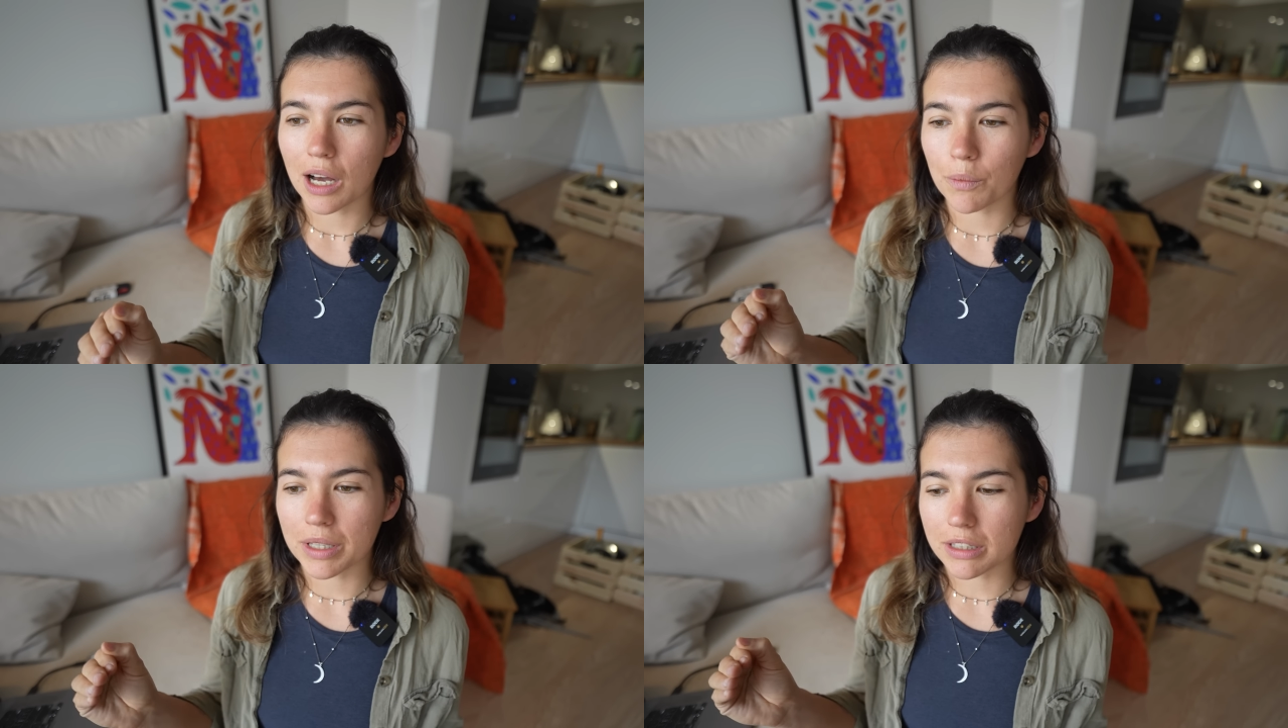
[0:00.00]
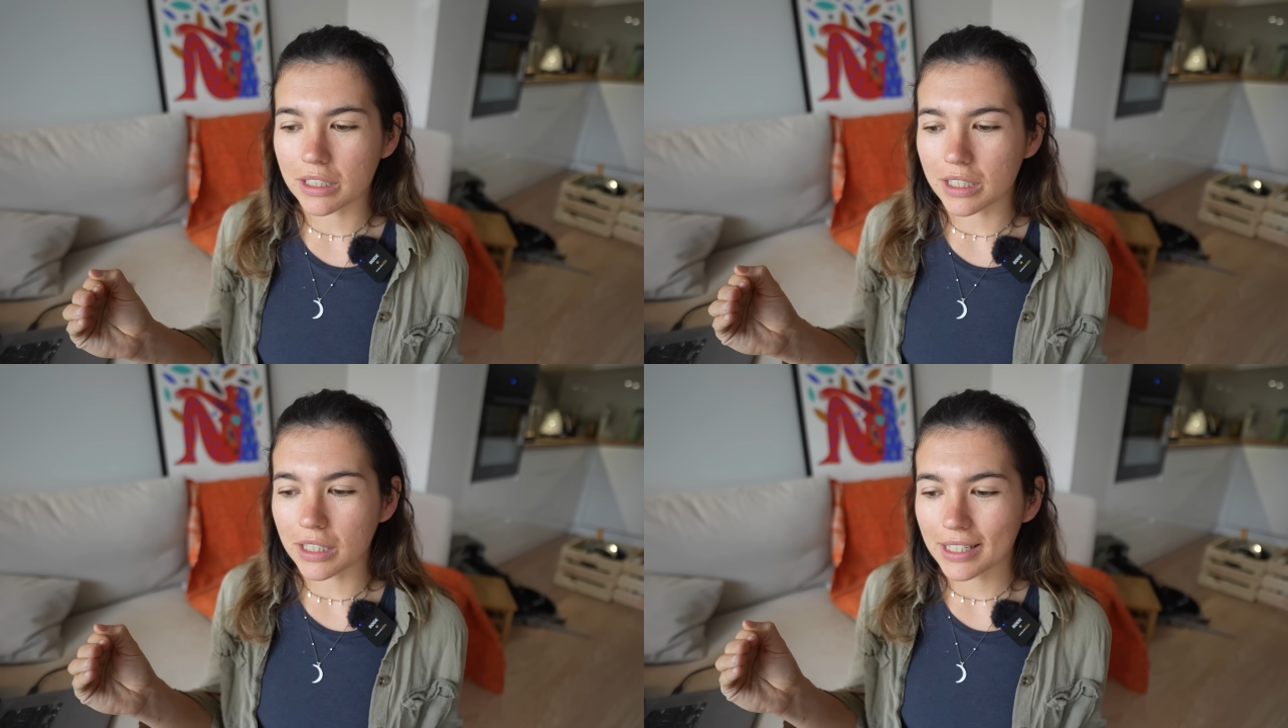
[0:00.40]
when
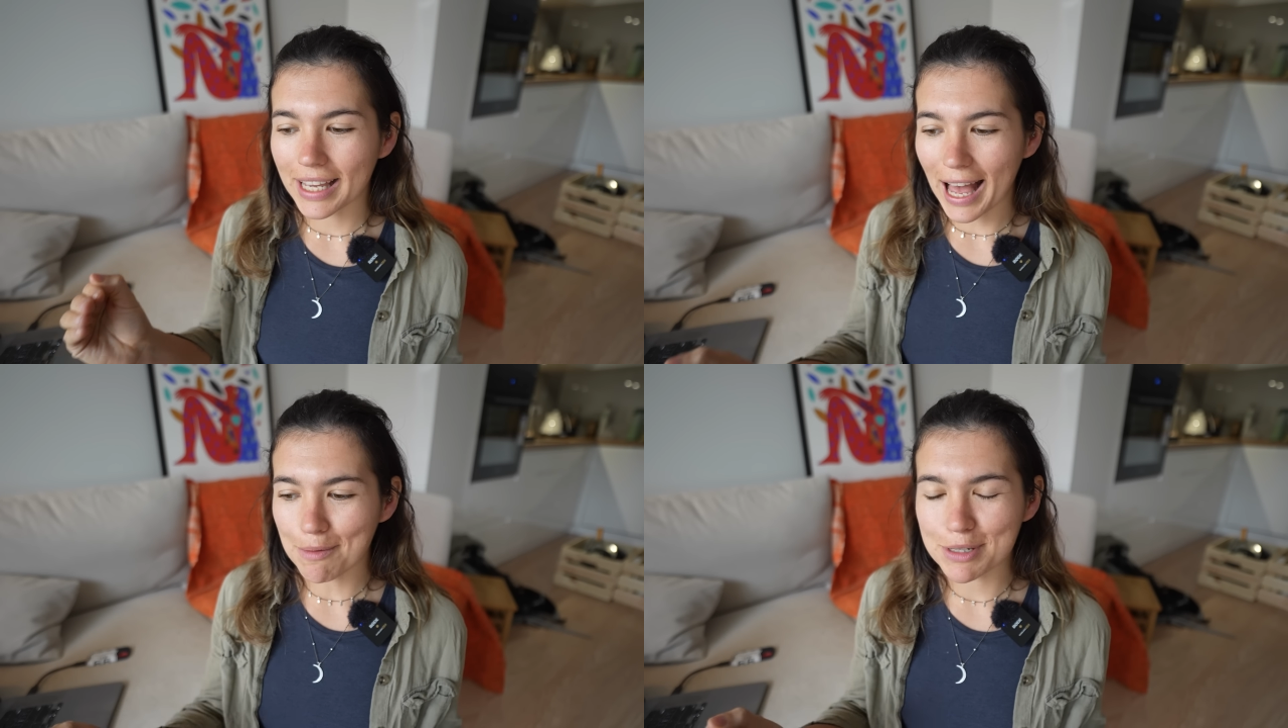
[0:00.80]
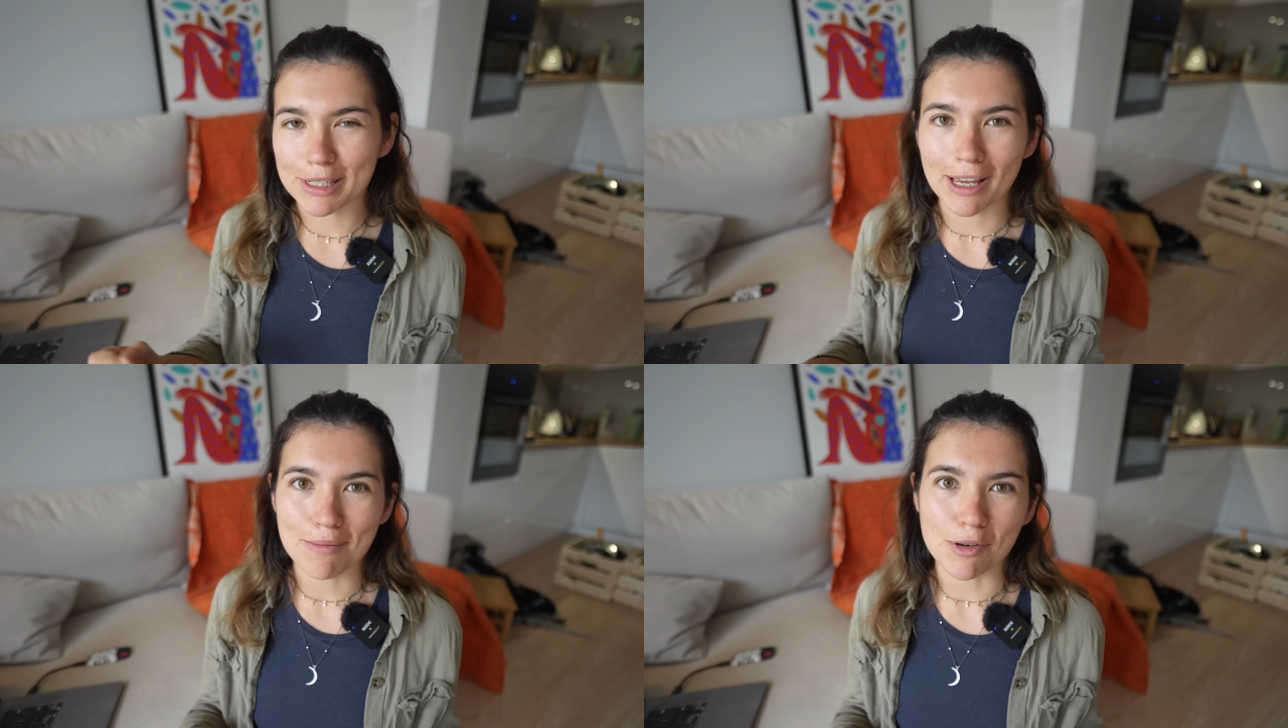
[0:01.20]
the
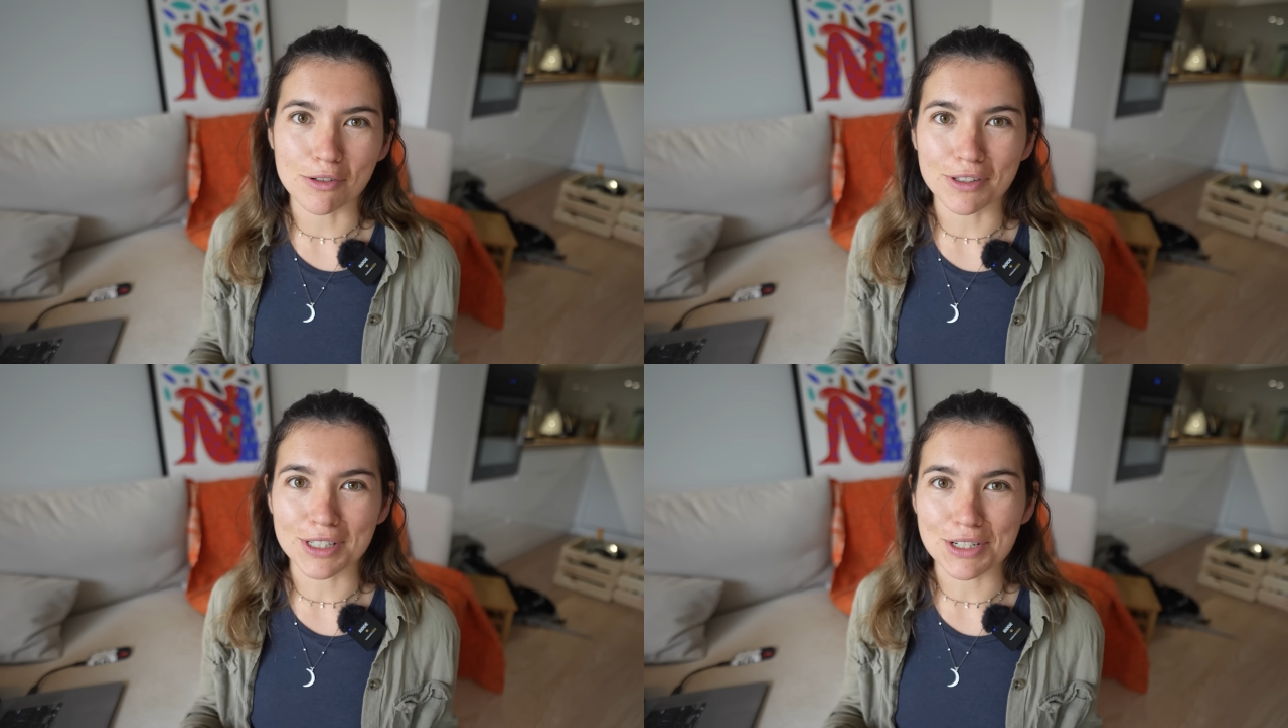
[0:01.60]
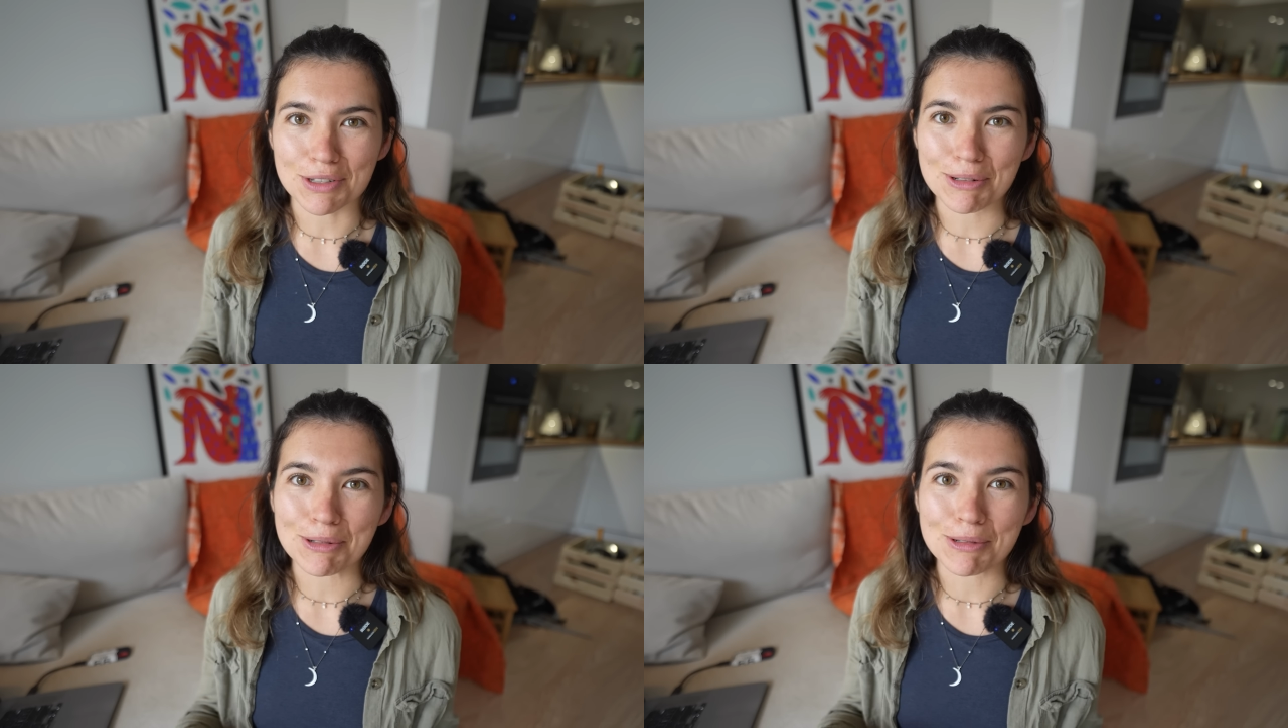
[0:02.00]
captain came over
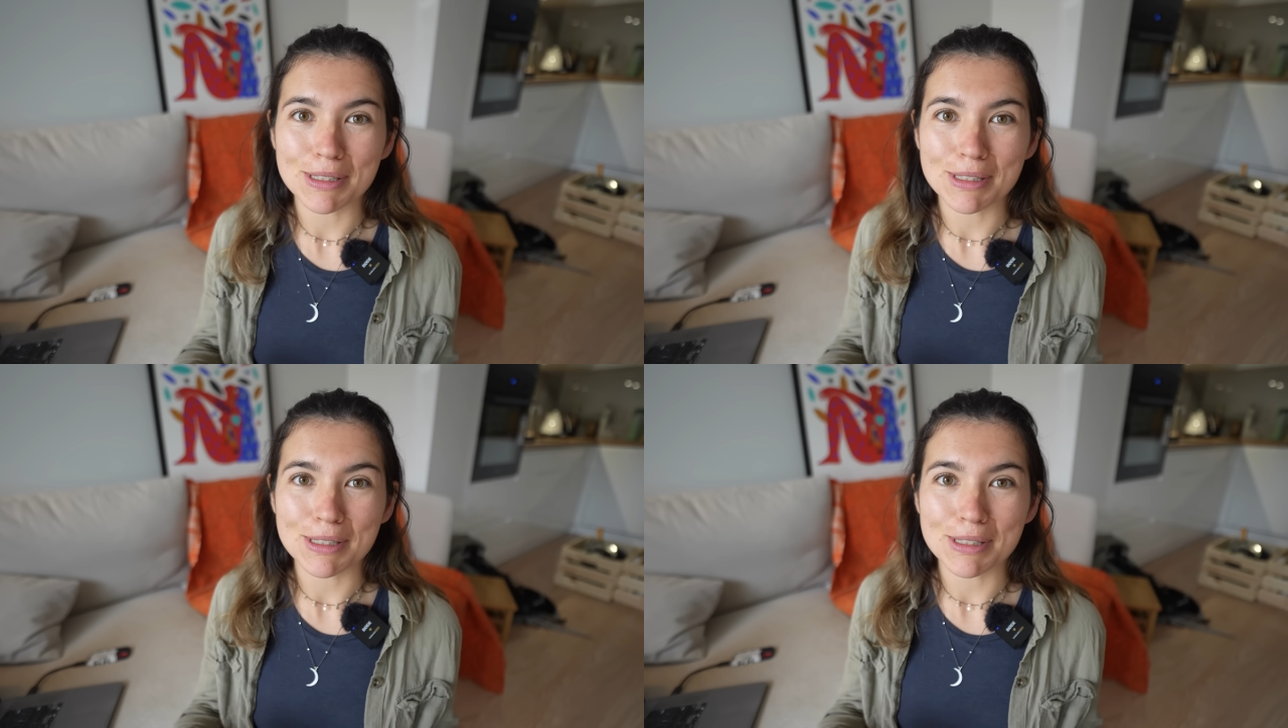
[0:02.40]
to